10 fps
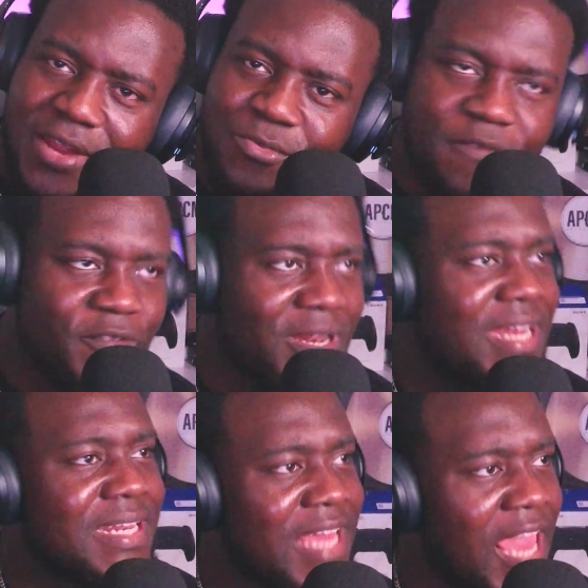We feel like the
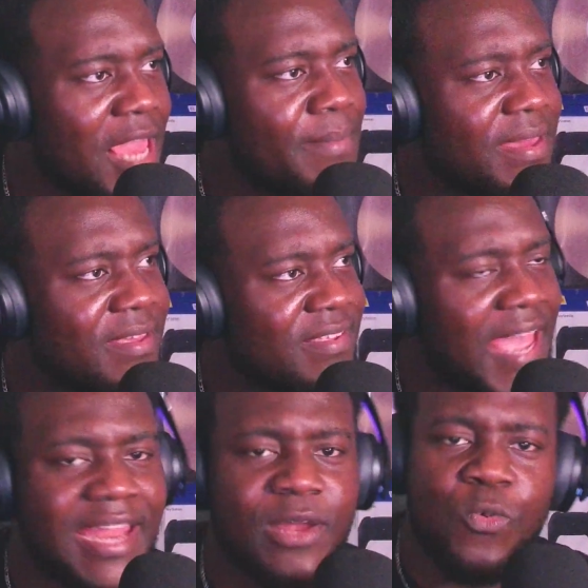game is
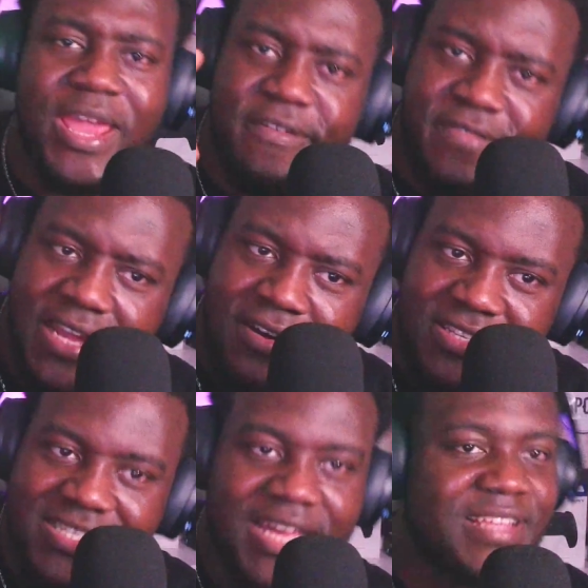kind of waving at us.
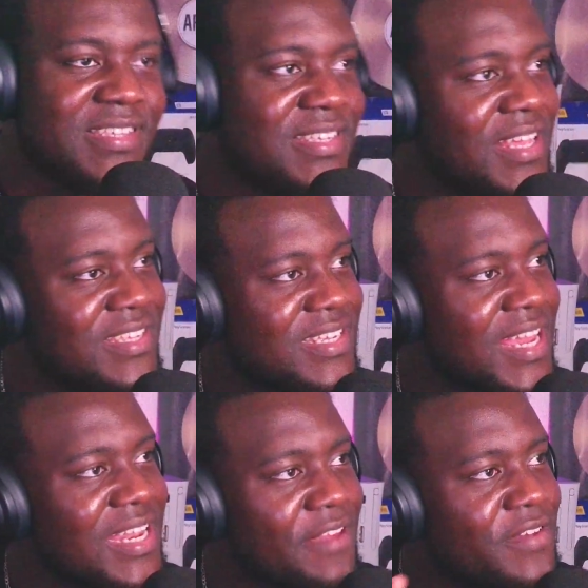Like it's kind
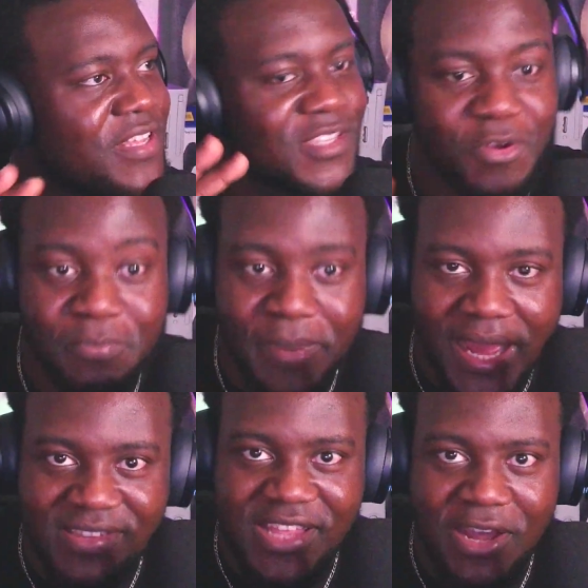of giving its
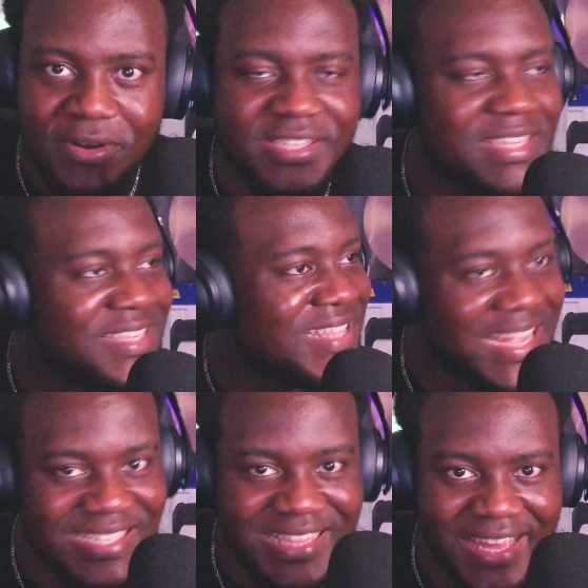goodbyes now. It's in its
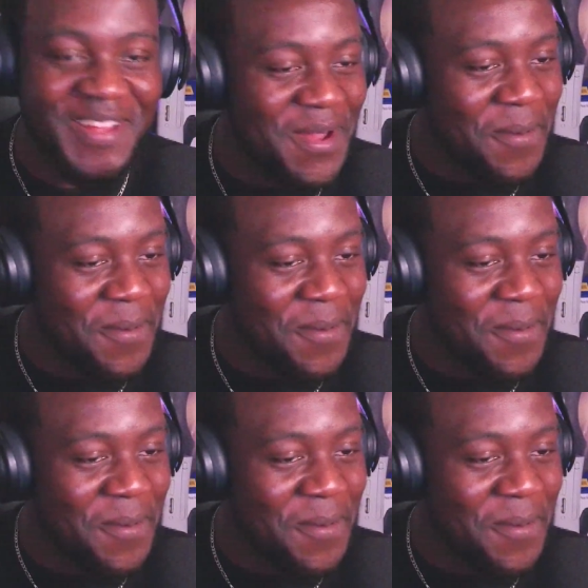last leg.